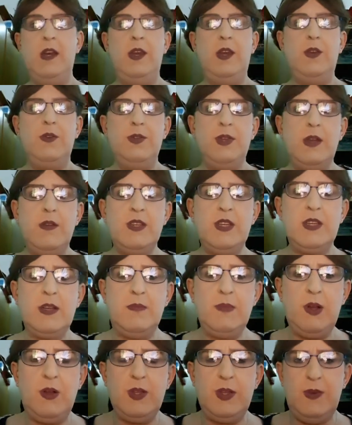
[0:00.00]
You'll notice
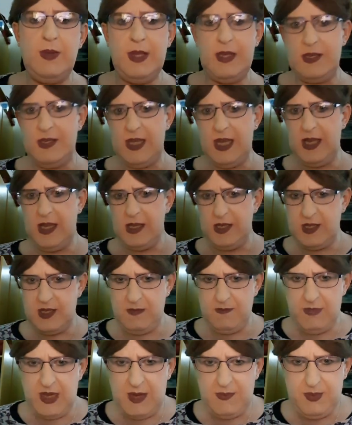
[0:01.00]
I'm not doing this thing that
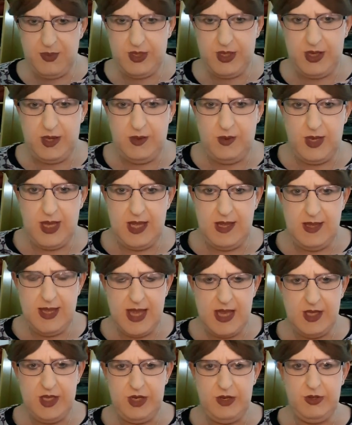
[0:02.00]
some people do in
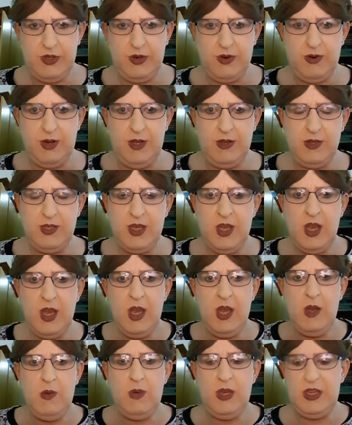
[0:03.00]
their tutorials,
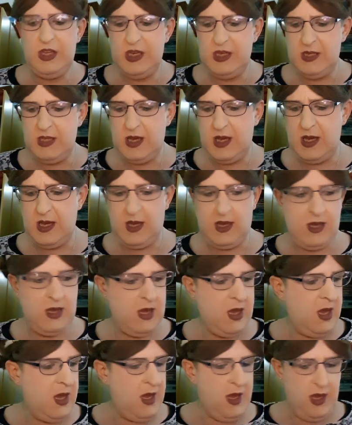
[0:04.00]
which is like,
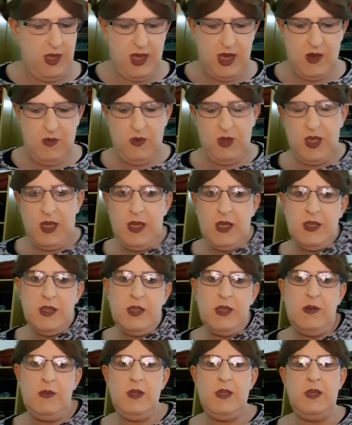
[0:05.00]
yeah, what you need to
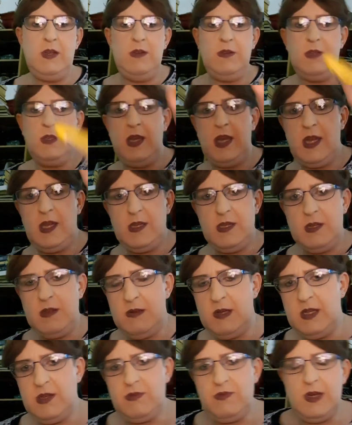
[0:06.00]
do is use this,
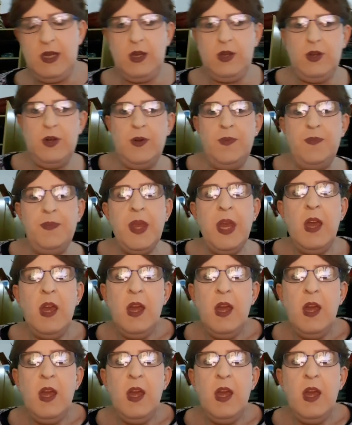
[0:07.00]
and it's really cool.